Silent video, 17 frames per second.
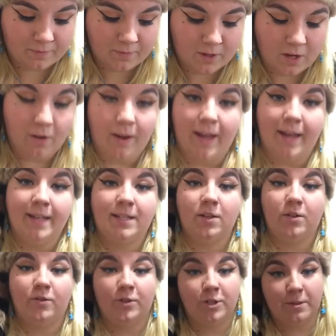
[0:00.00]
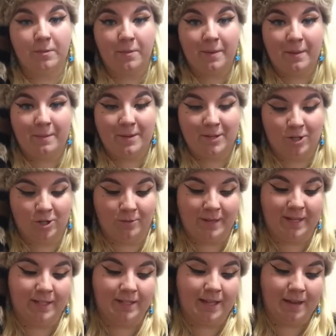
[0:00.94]
Okay, so for some of my
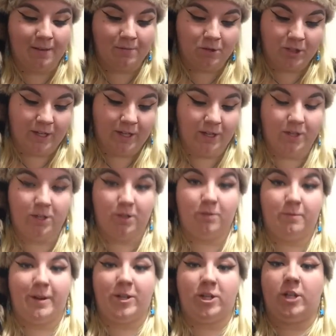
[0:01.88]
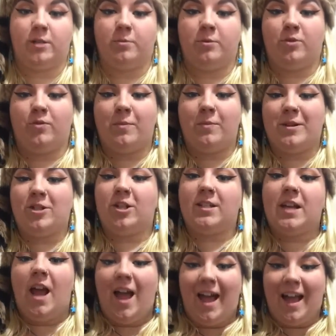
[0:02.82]
measurements, I'm just gonna do my chest, which for my
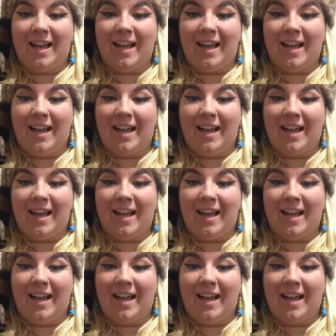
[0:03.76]
chest, I